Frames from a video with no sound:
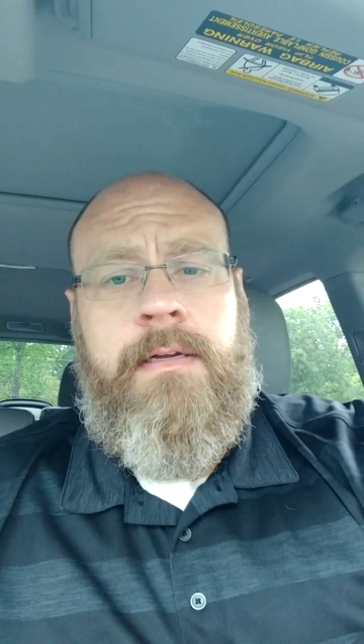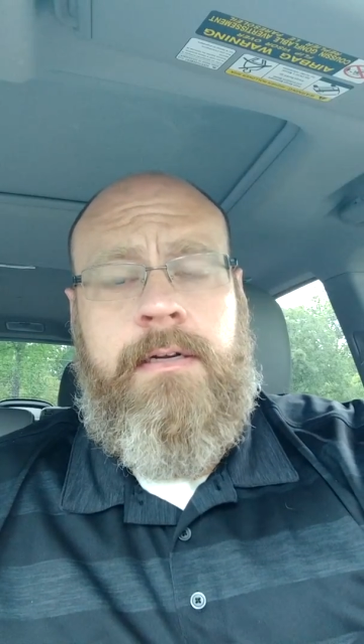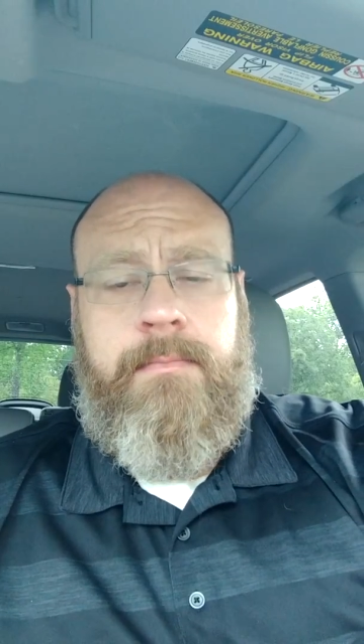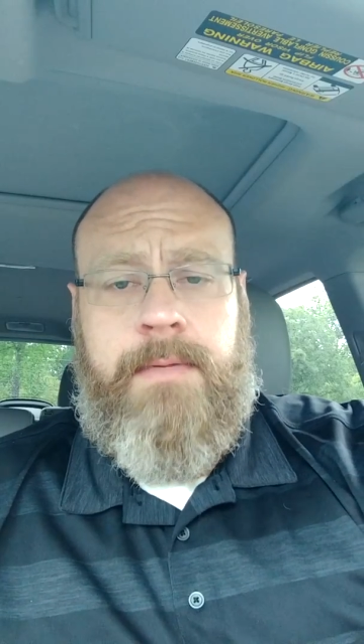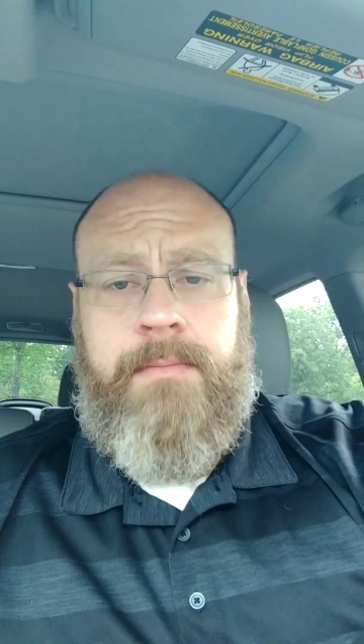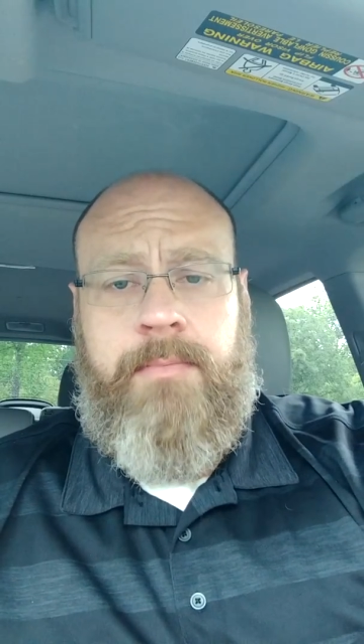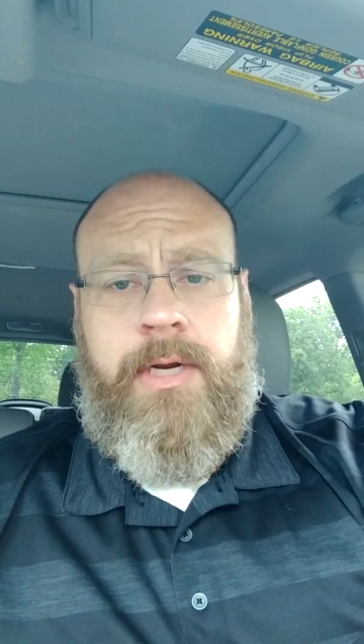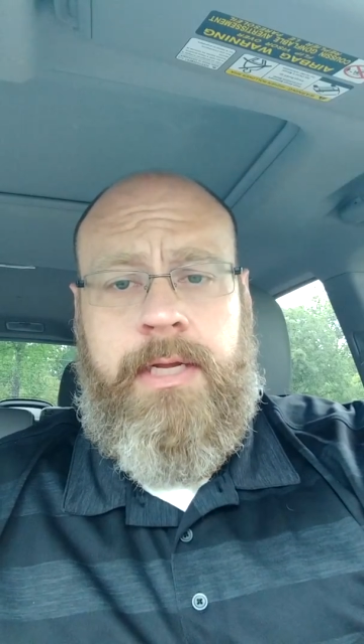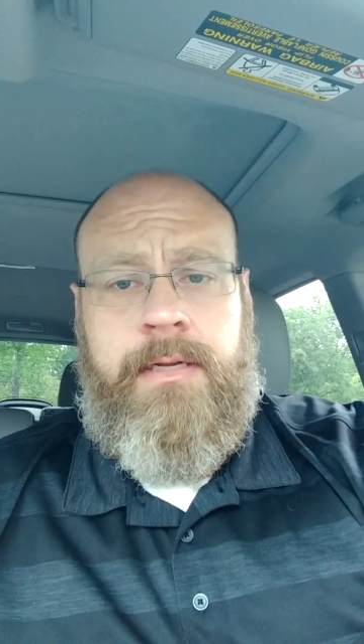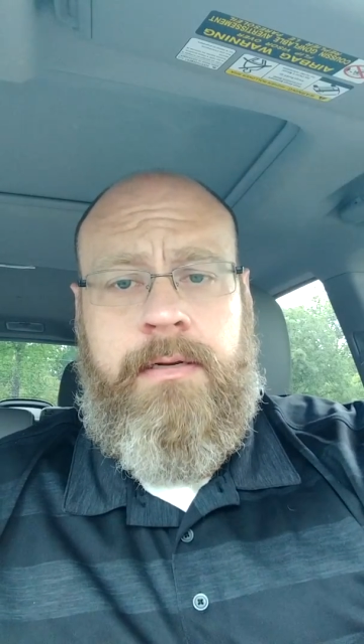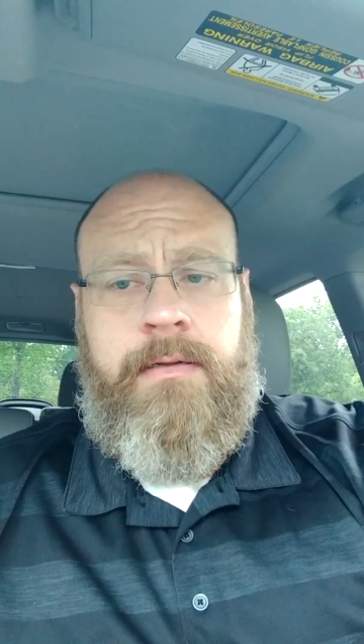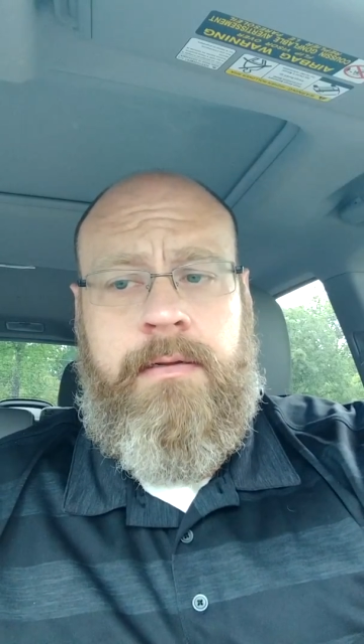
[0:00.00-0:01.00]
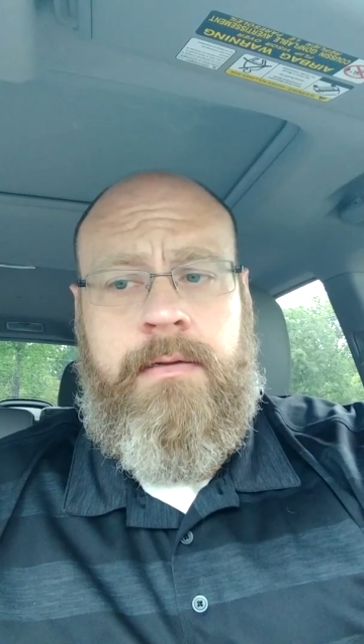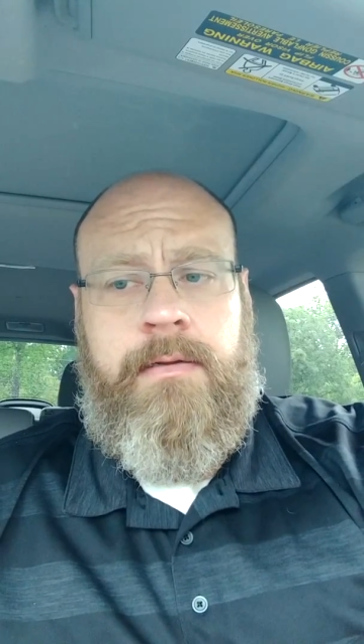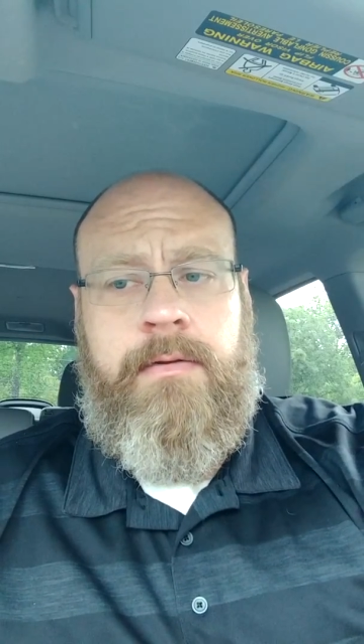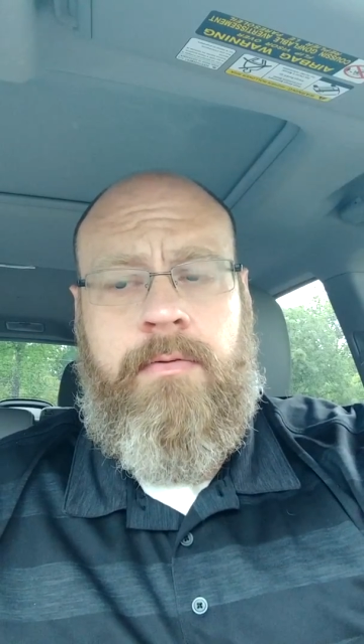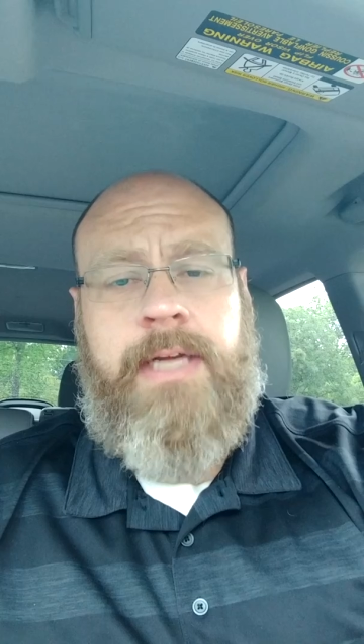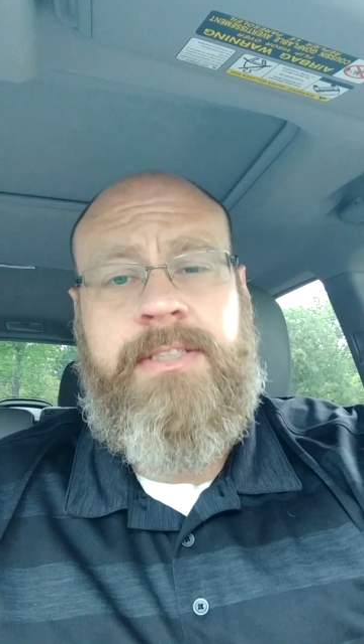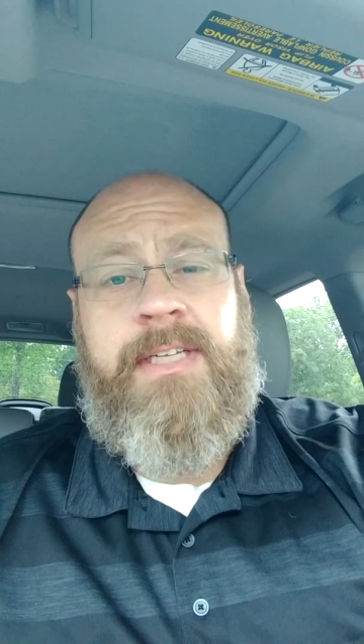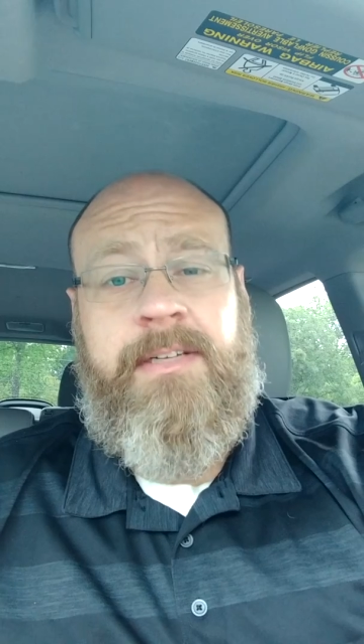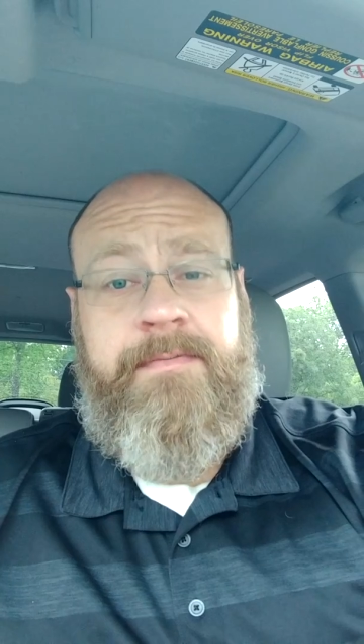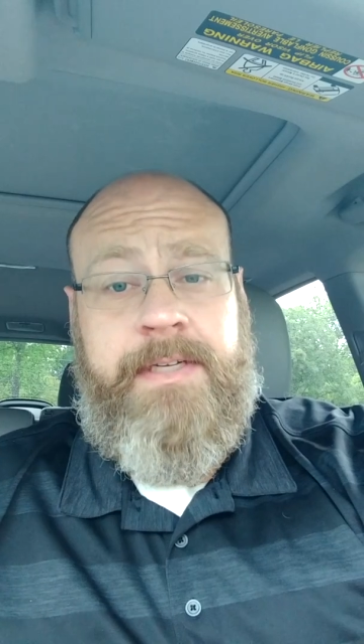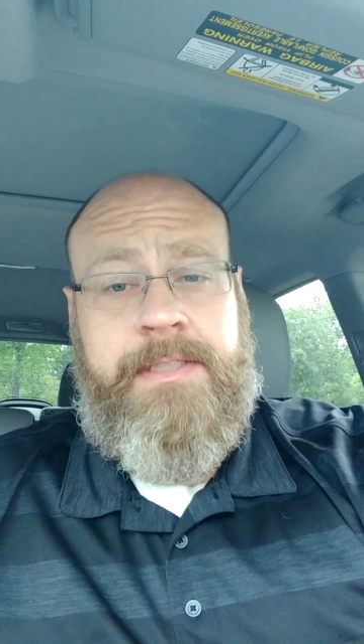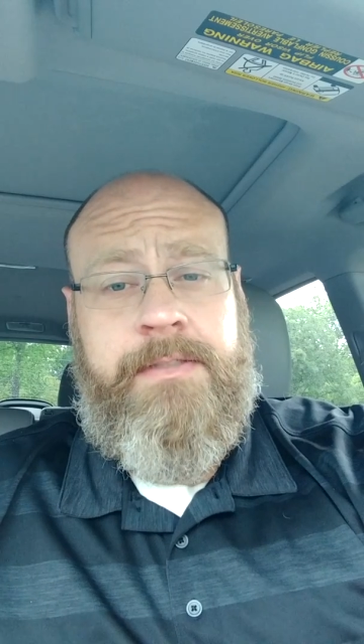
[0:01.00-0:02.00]

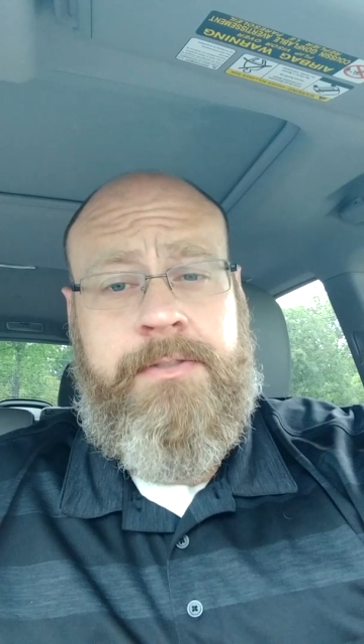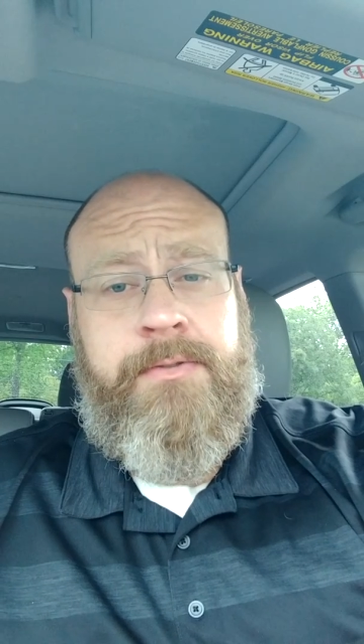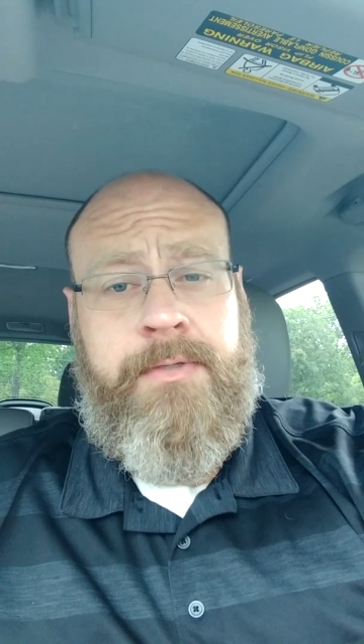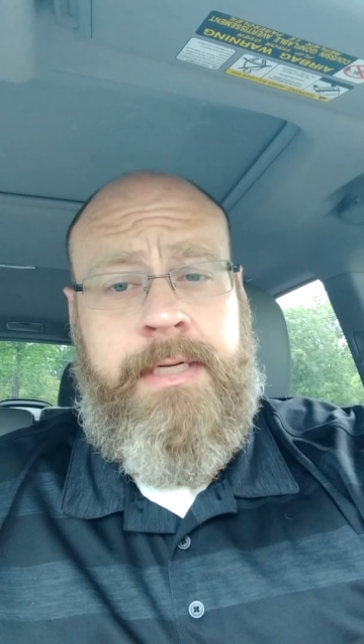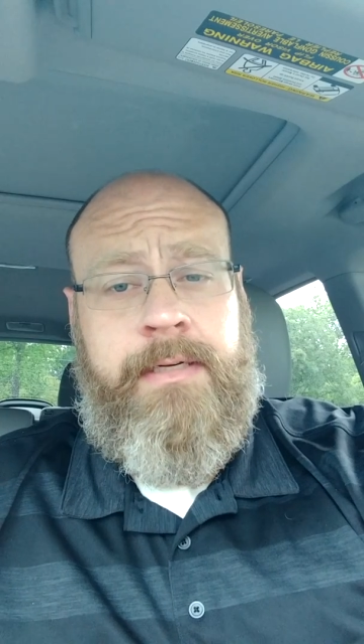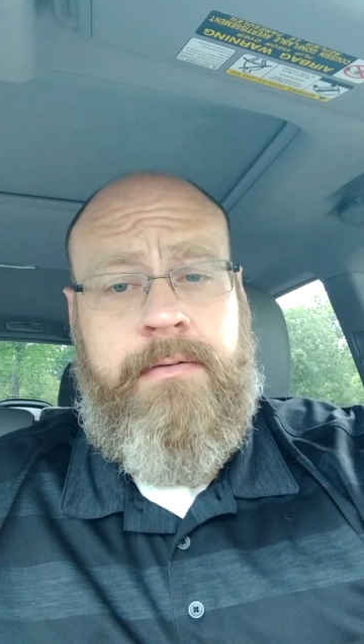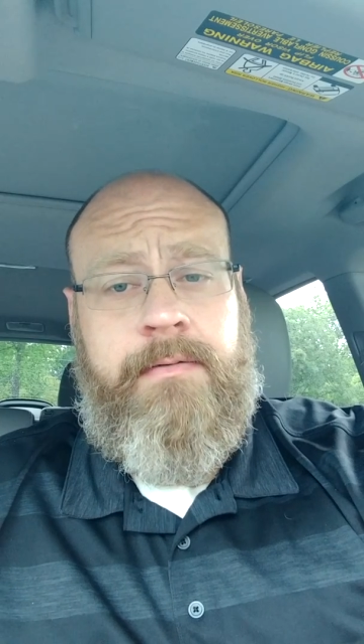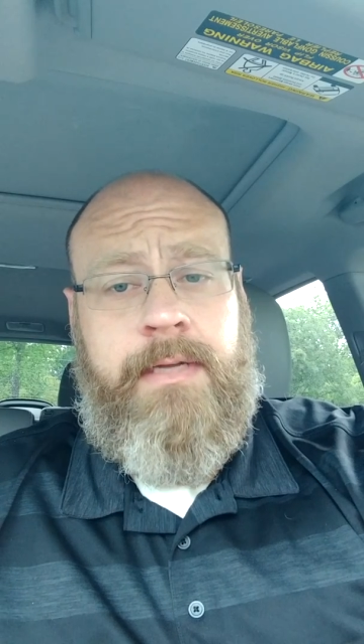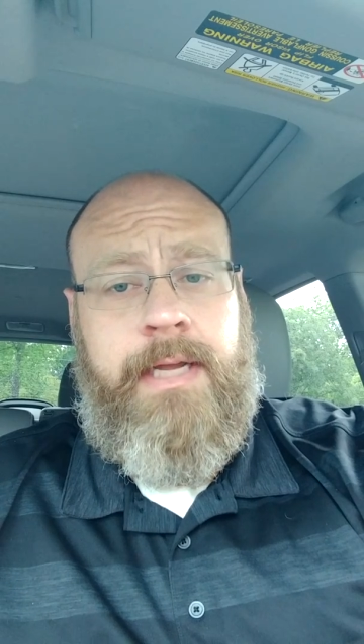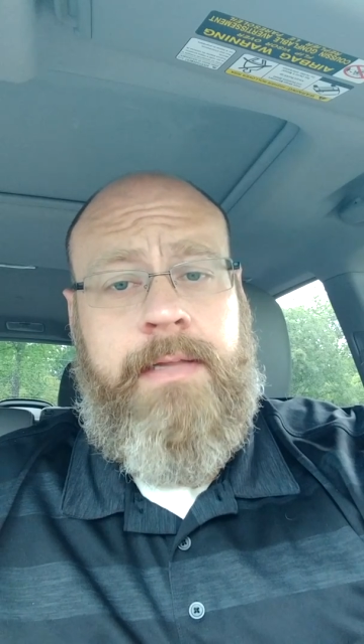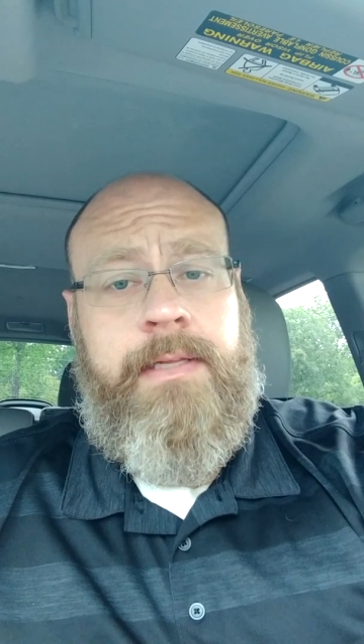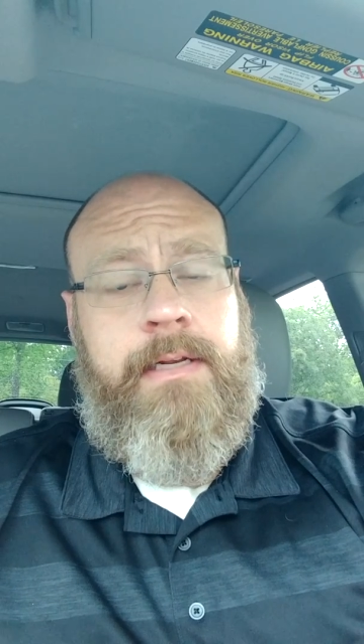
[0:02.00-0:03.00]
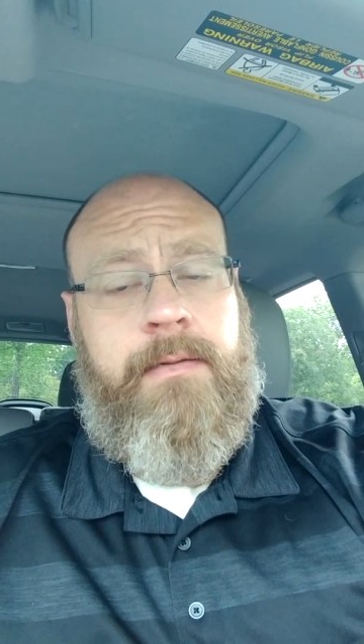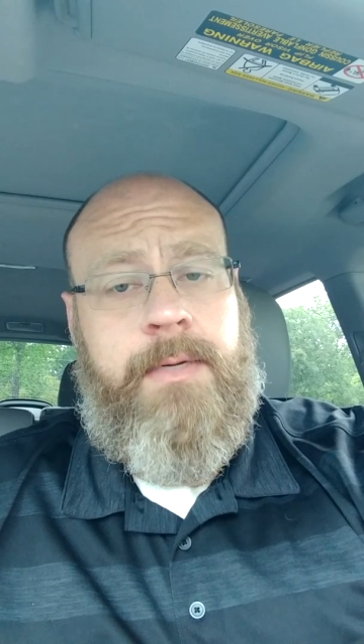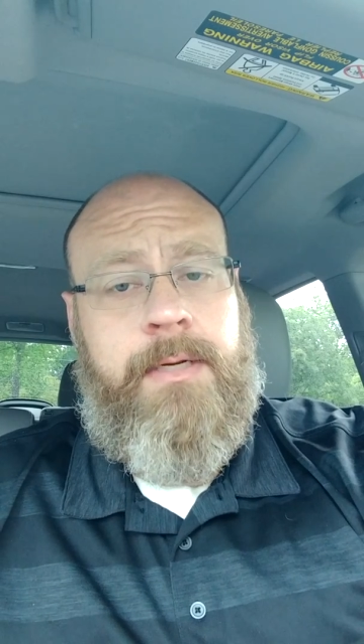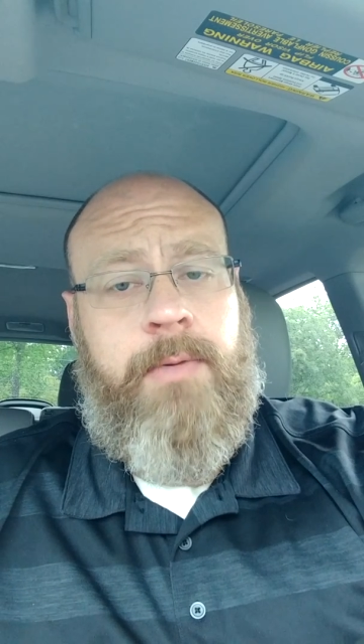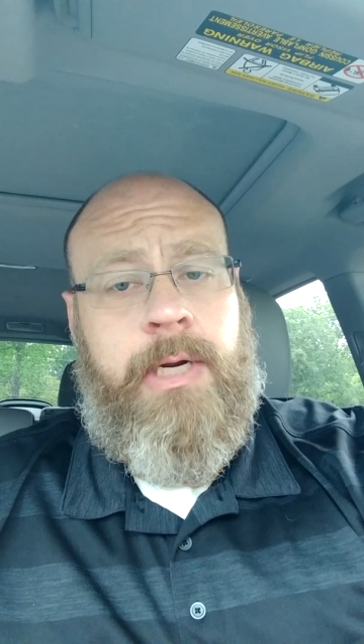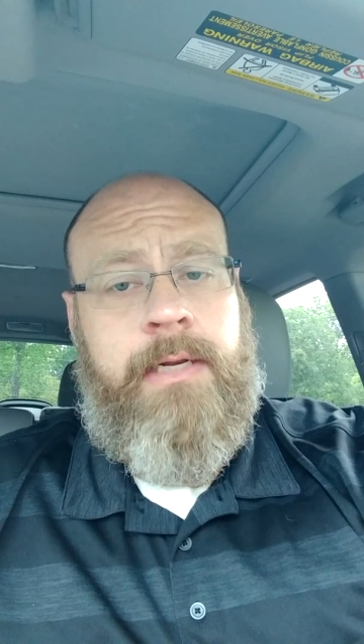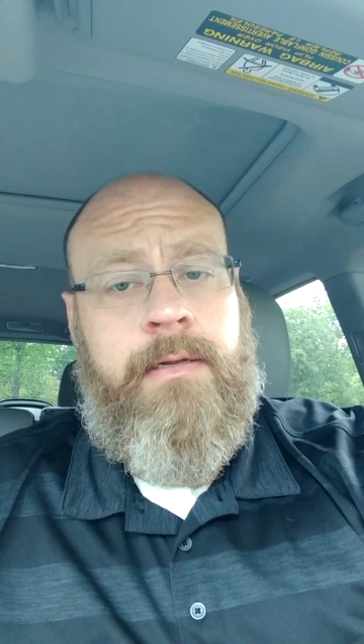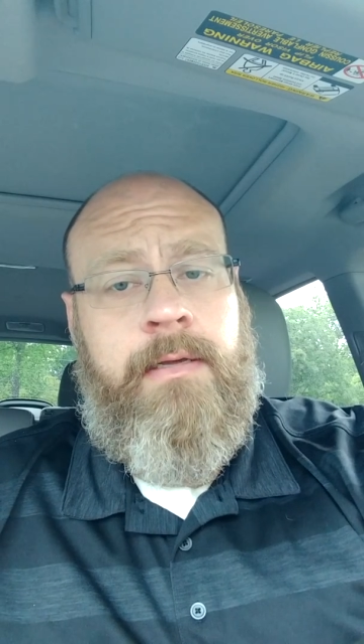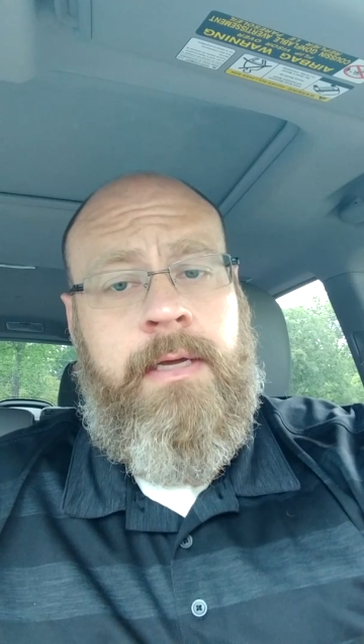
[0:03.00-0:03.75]
Division Street, and then DeMunbrian.